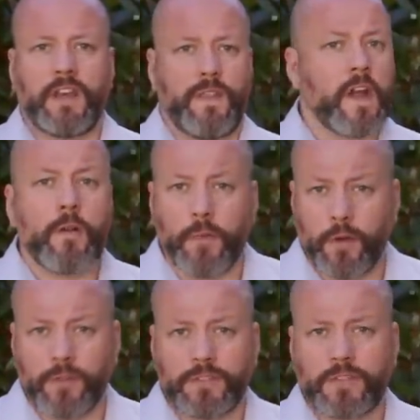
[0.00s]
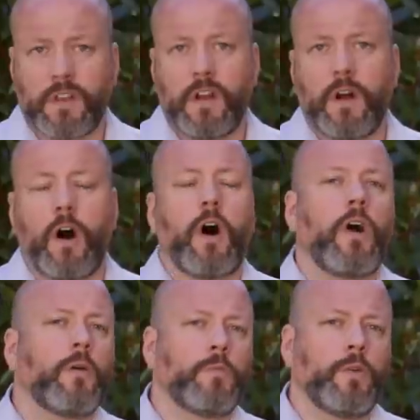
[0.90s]
and their moons
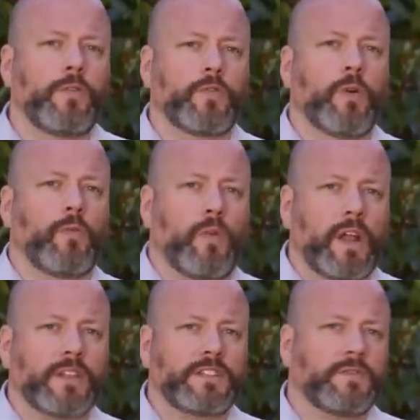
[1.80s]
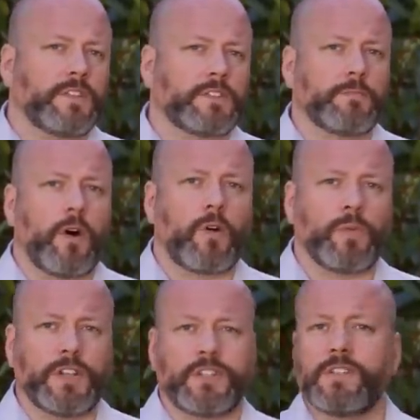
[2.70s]
all move through a relatively small
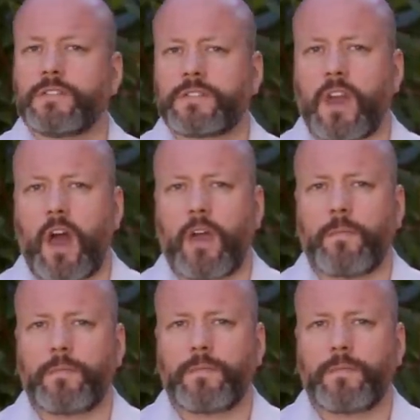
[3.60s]
region in the sky.